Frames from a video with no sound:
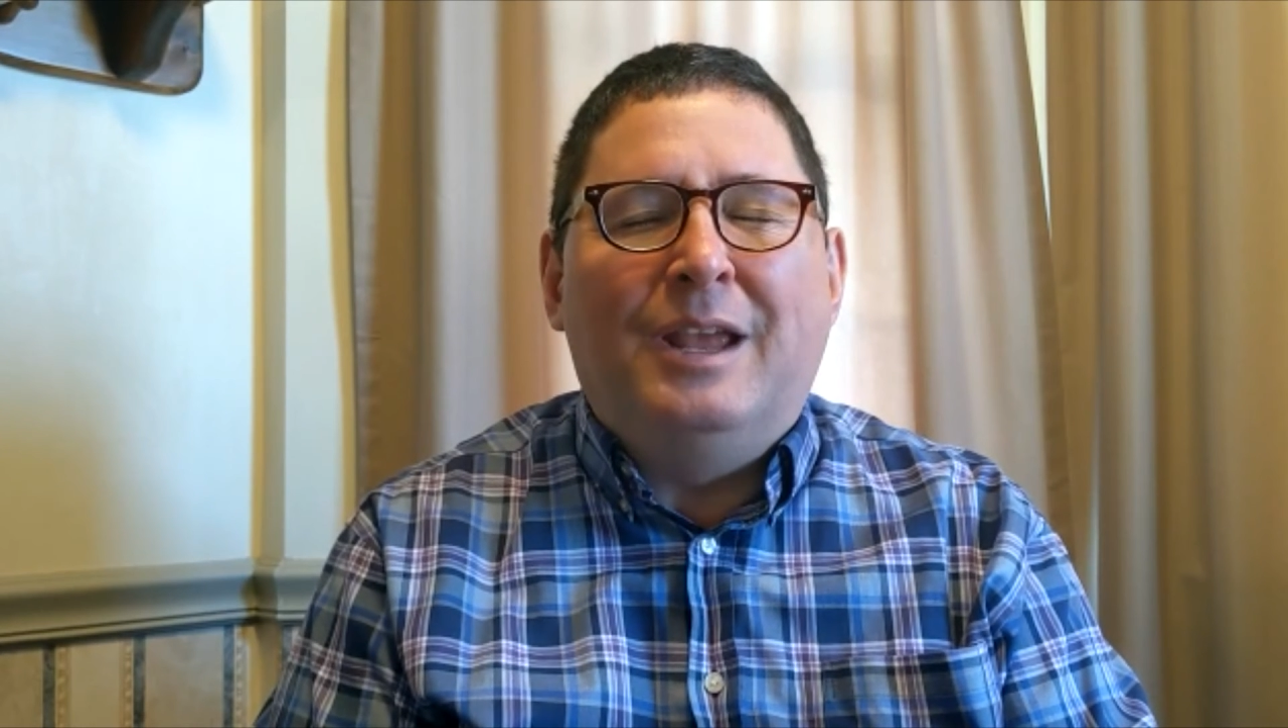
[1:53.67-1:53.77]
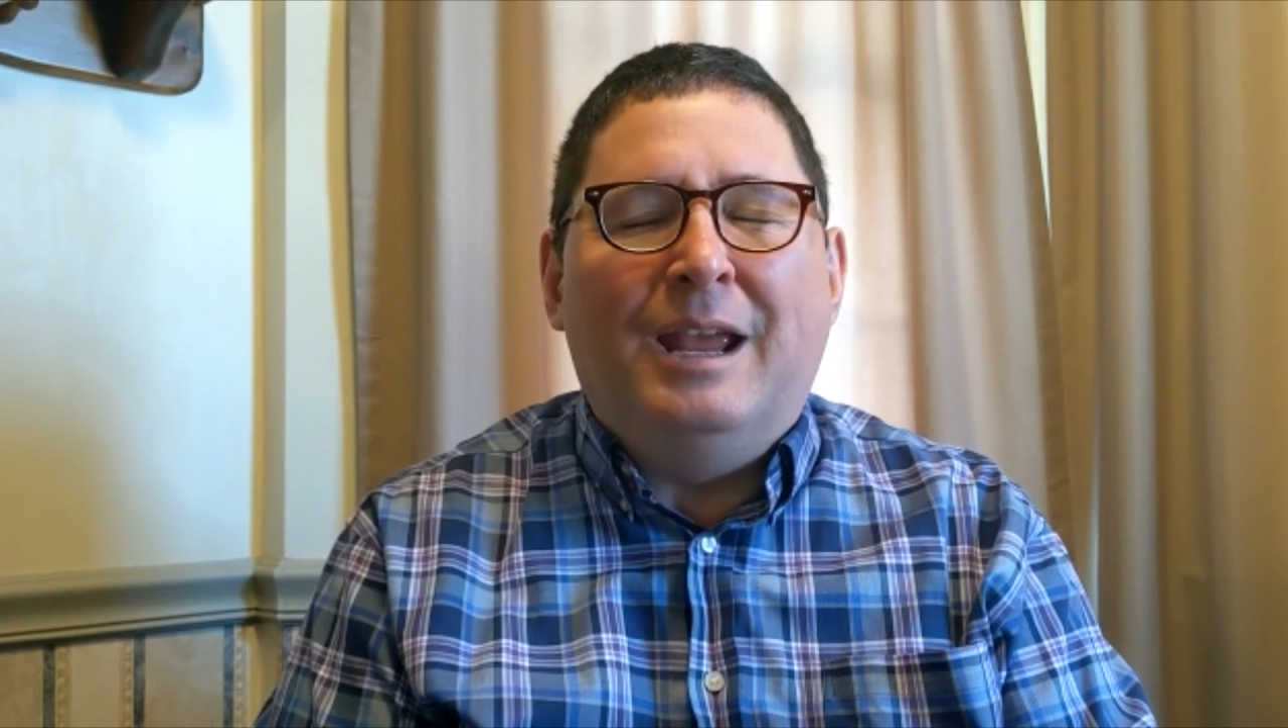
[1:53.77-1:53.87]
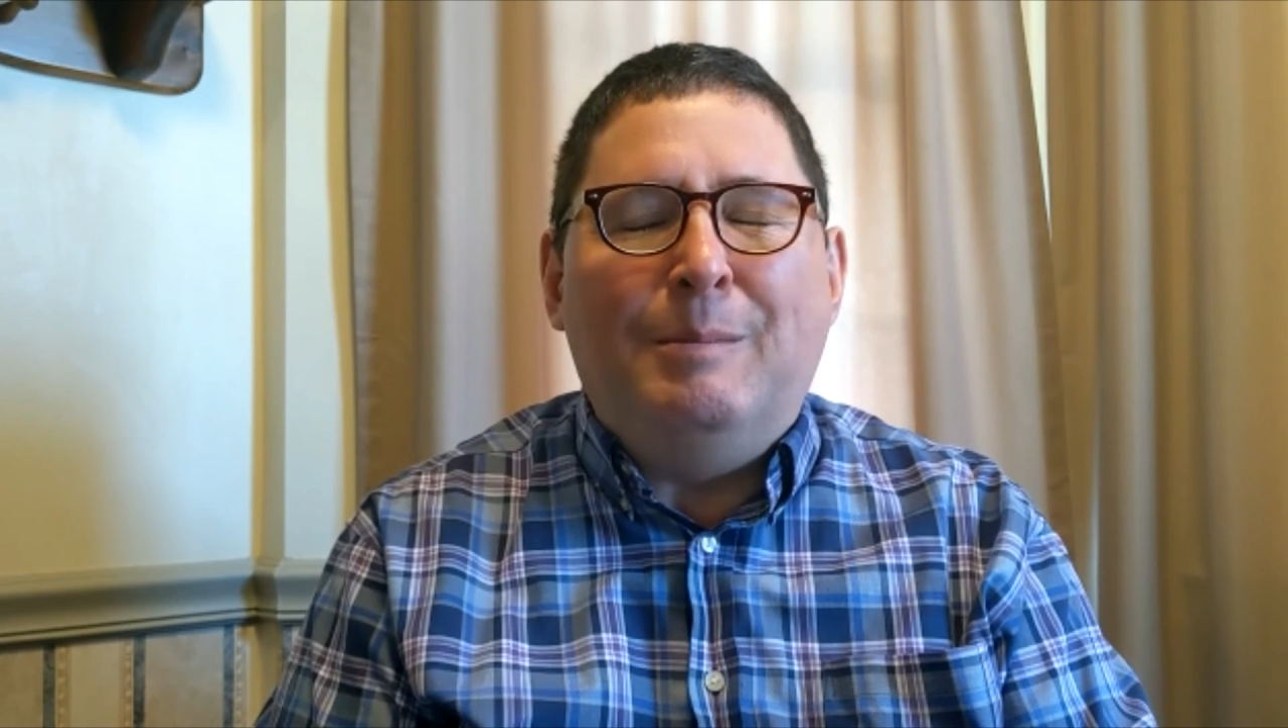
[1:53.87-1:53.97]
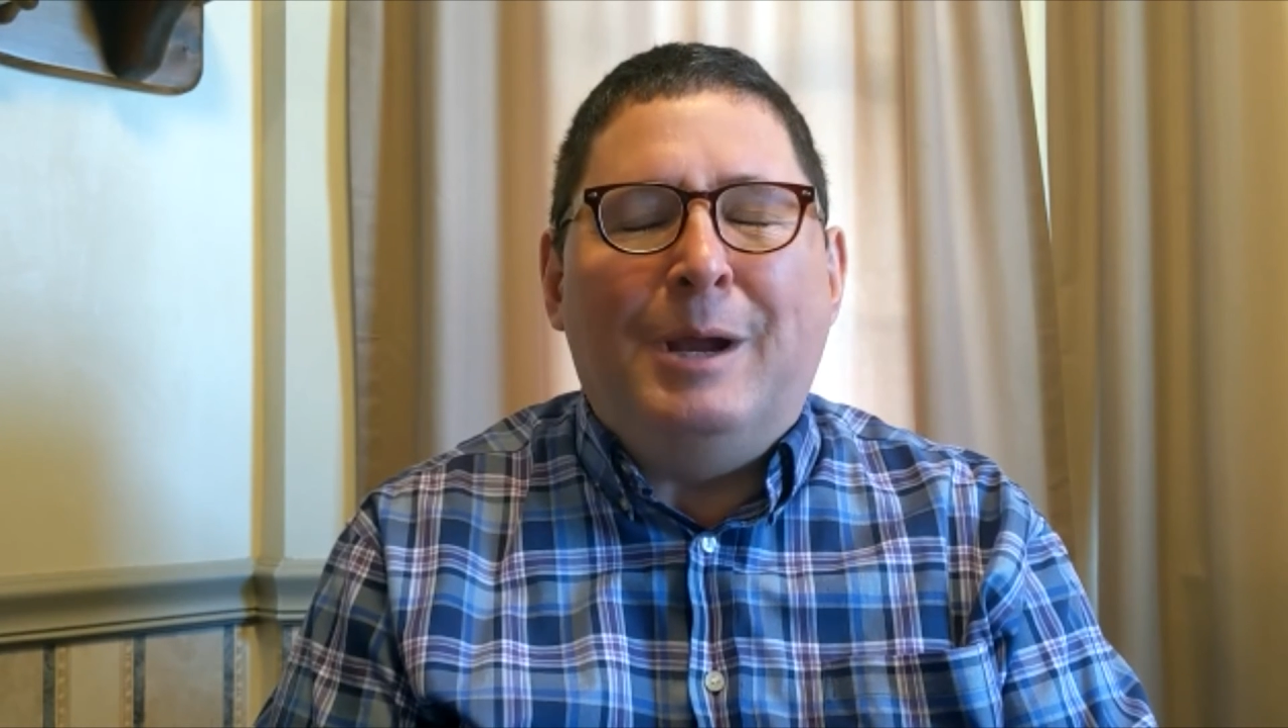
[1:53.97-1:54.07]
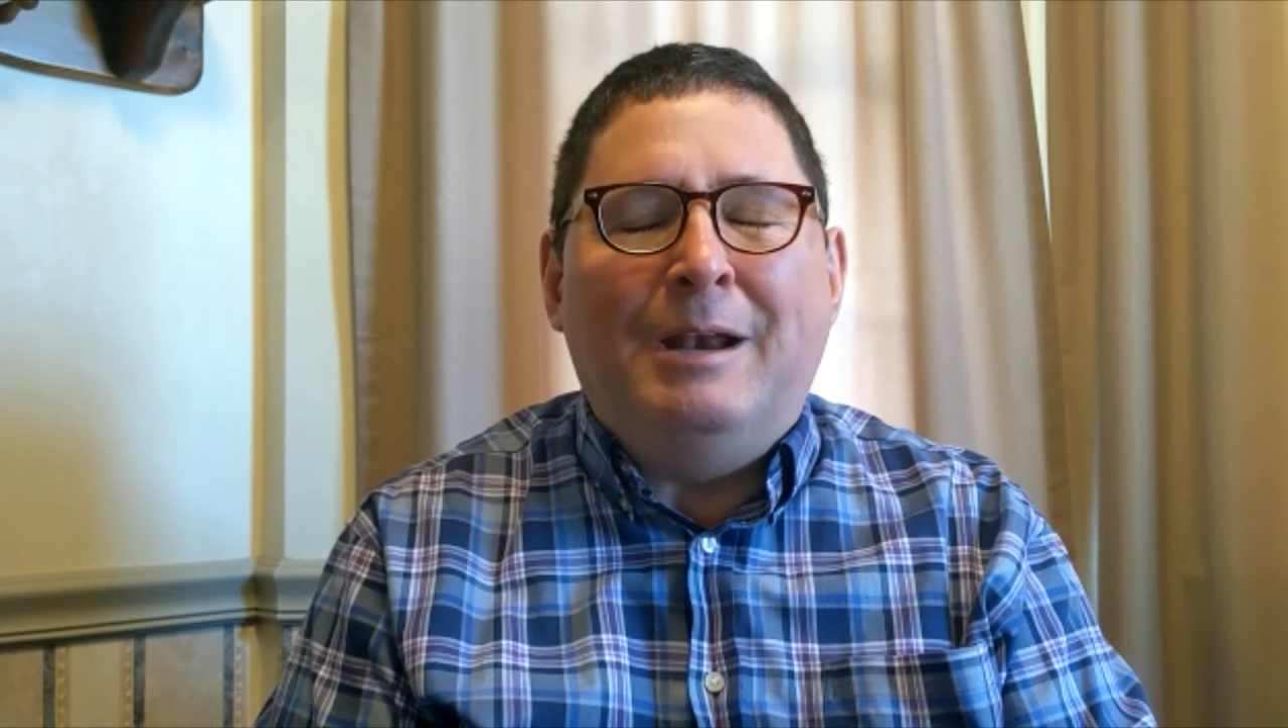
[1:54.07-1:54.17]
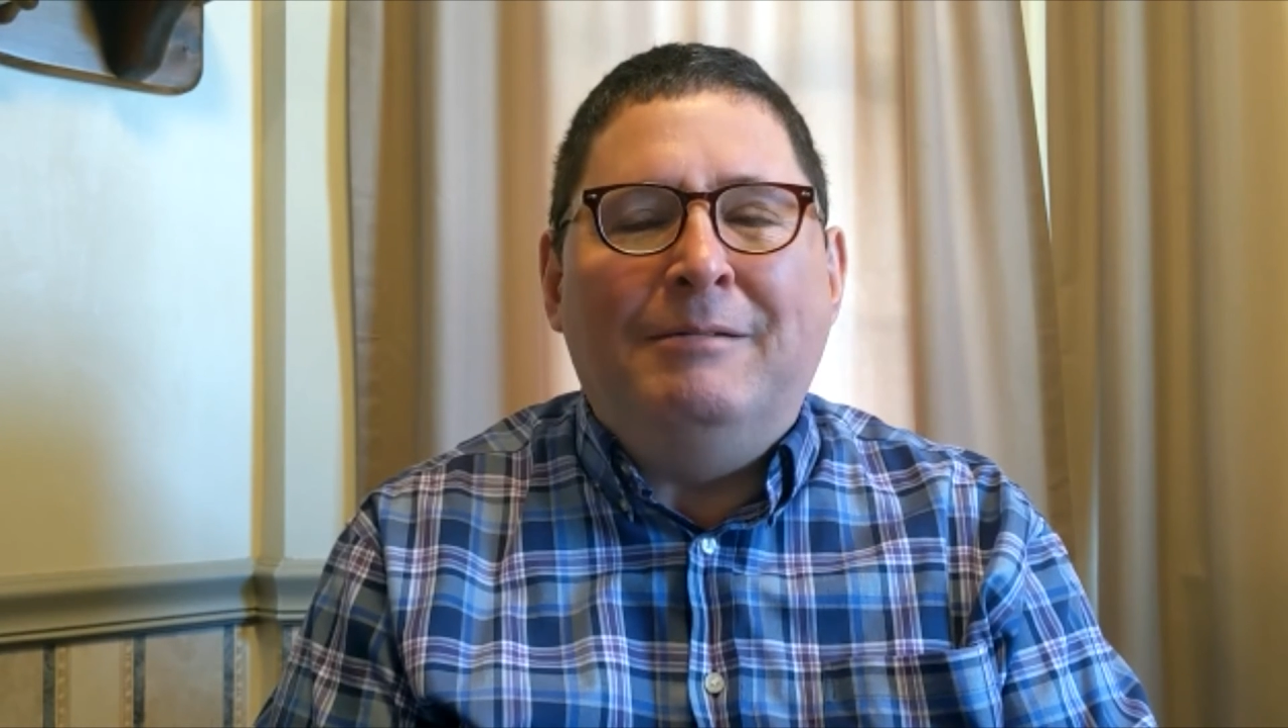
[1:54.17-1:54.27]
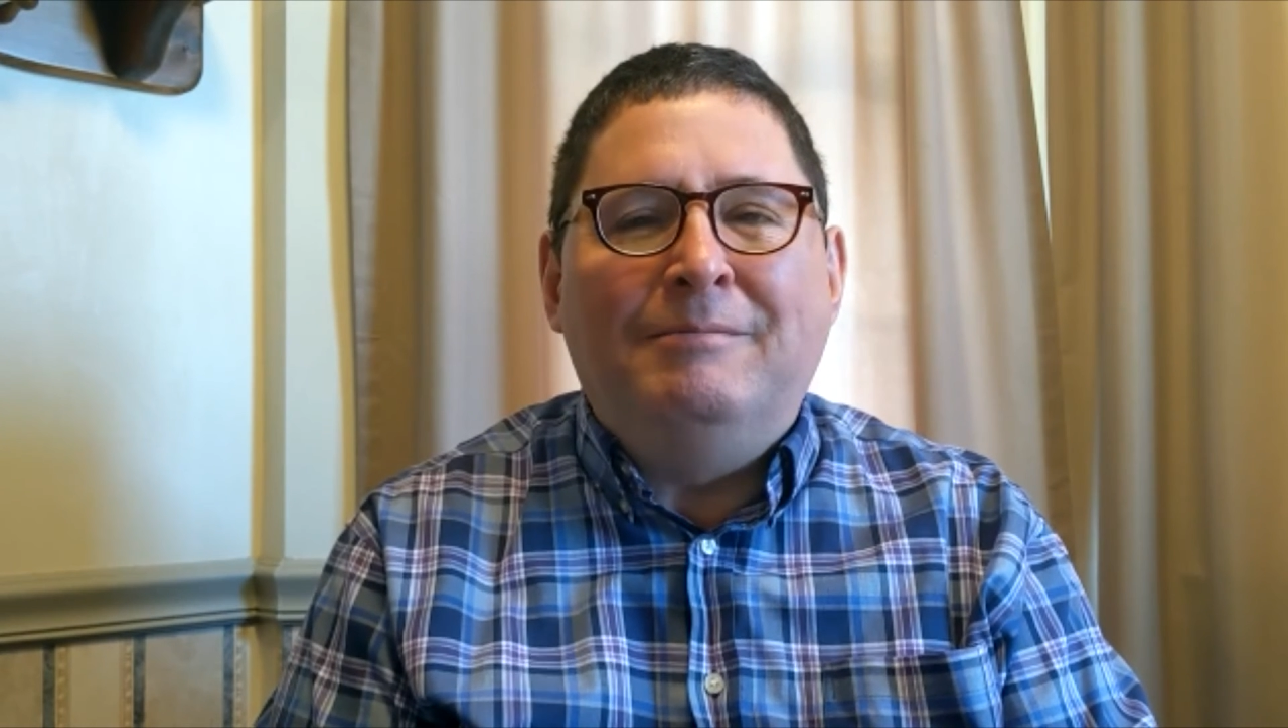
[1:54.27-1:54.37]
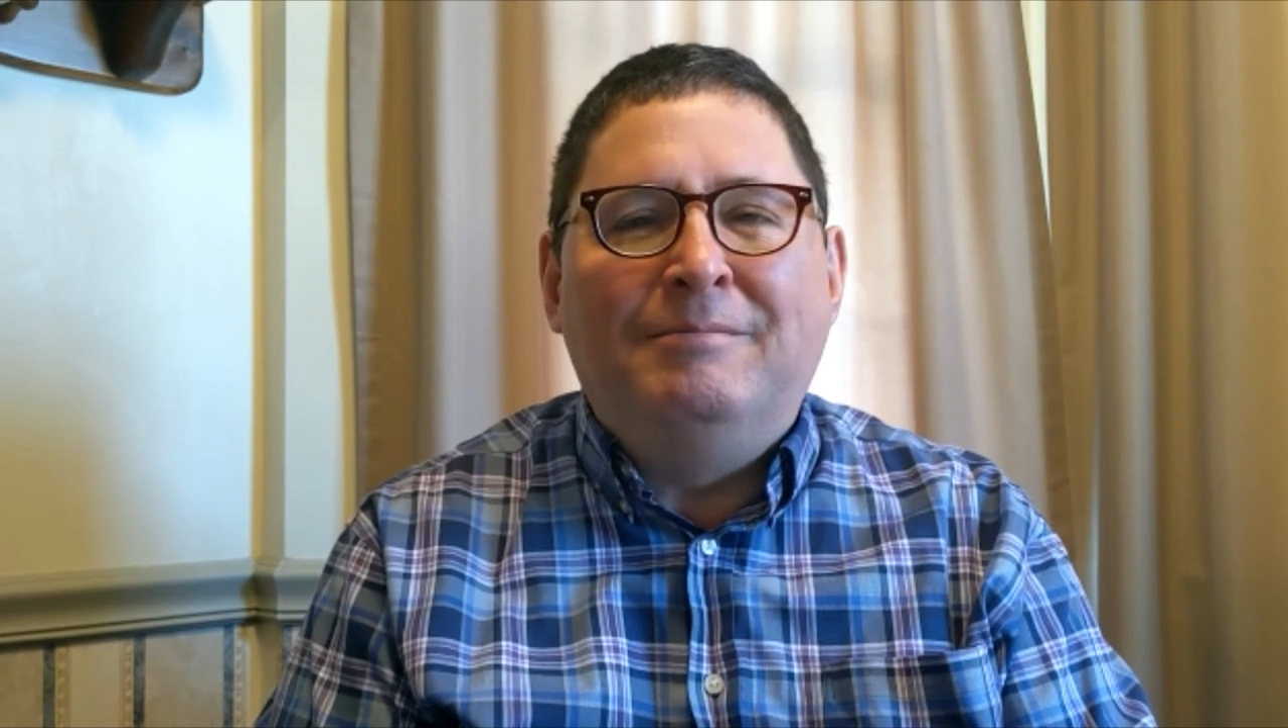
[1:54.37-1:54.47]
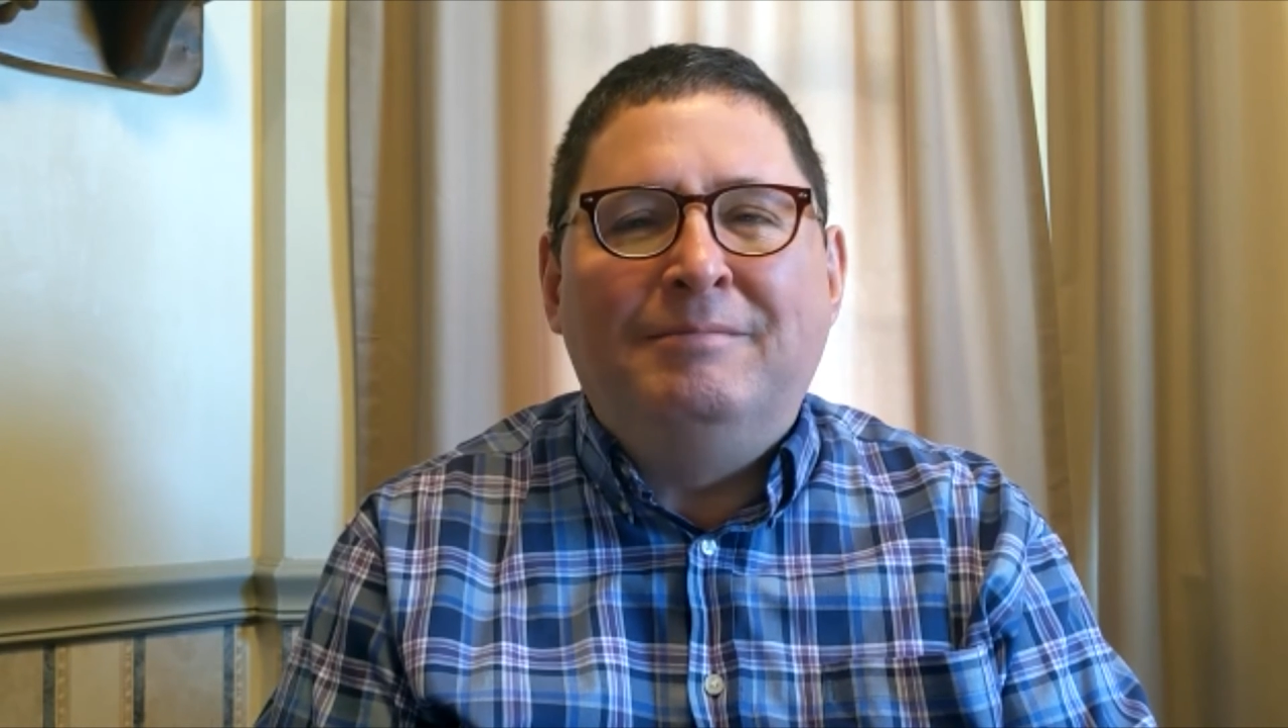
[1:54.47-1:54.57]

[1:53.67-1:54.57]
Amen.